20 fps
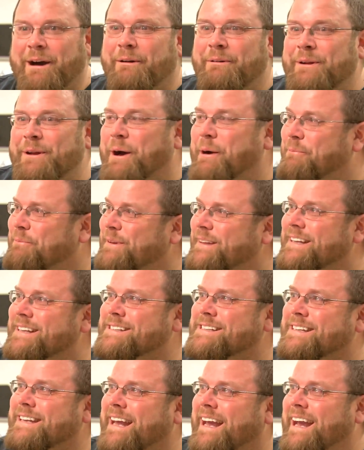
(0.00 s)
out up in
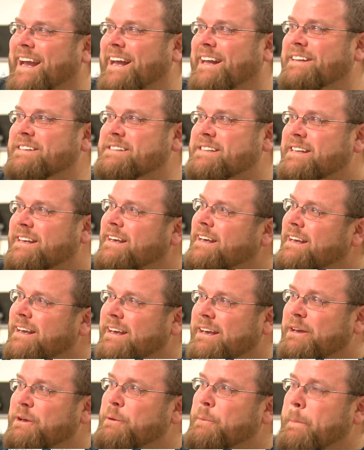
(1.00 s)
the stands
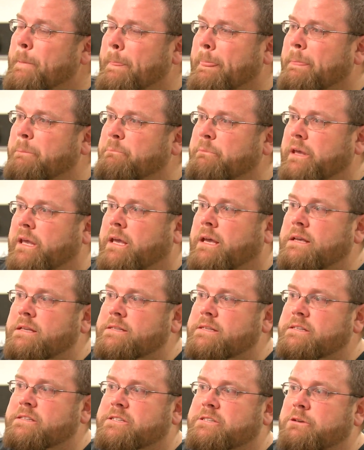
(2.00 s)

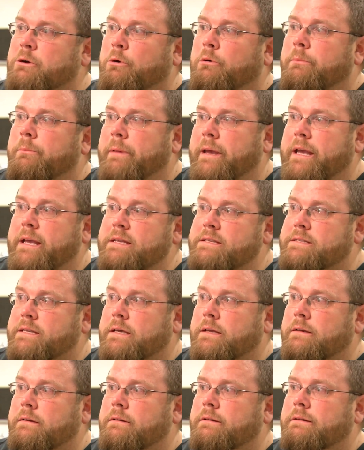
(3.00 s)
because it's so
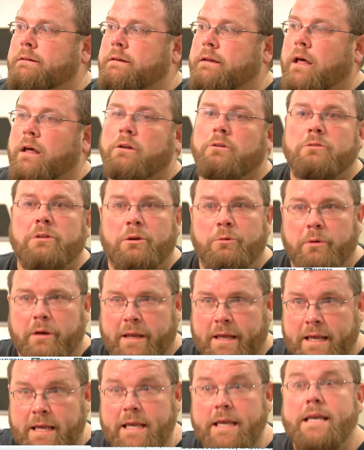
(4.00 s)
amazing not only
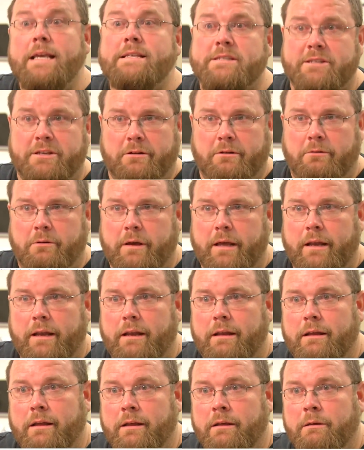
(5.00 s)
what he's doing,
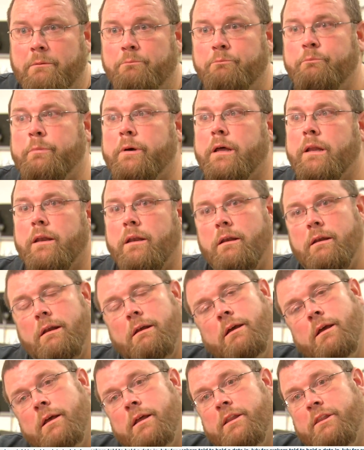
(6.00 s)
but
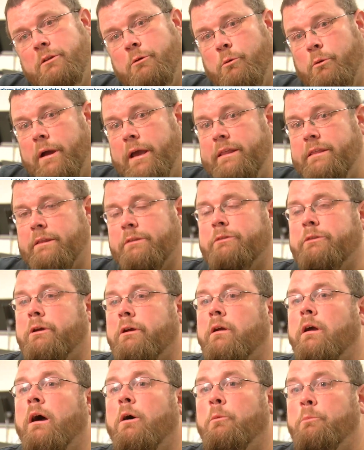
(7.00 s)
the way that
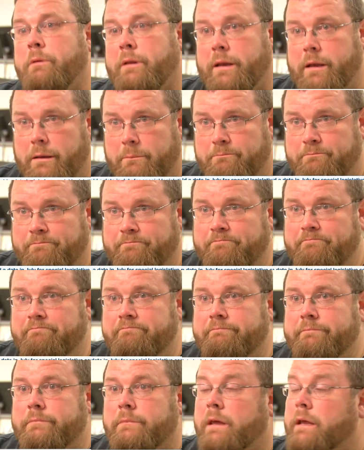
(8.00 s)
they're helping him.
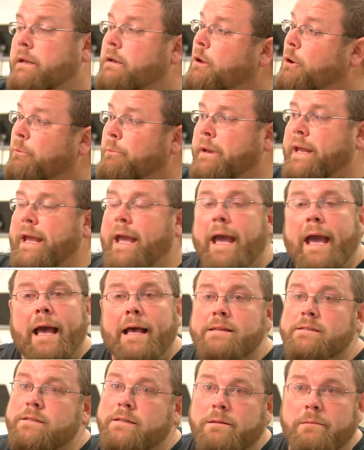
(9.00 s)
And nobody
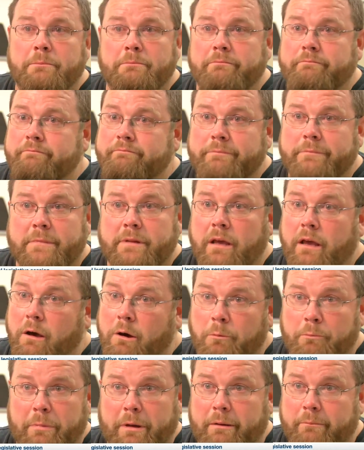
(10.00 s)
asked to
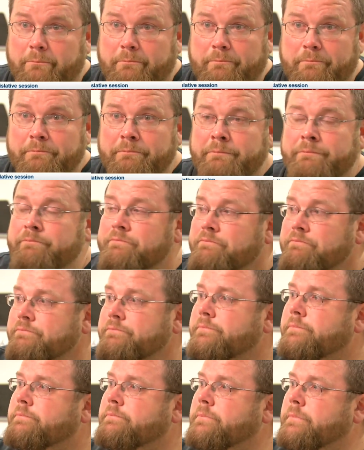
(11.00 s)
help him.
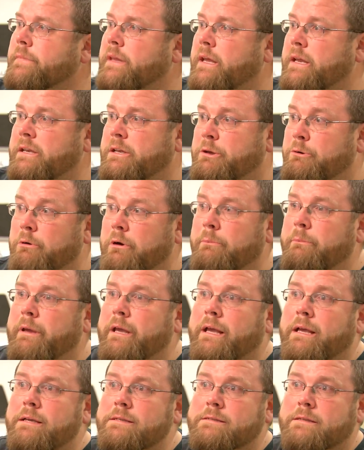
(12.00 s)
They do it
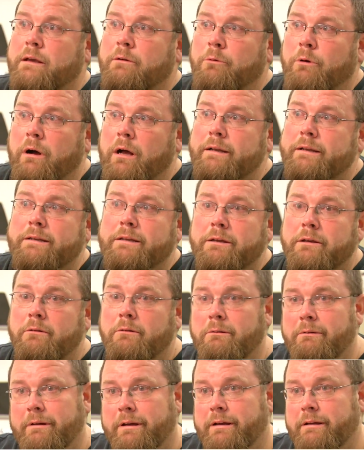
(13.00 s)
because they want to.
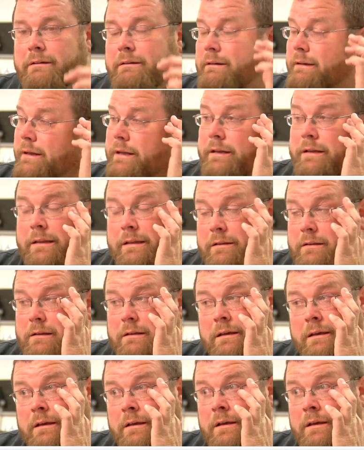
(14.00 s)
I'll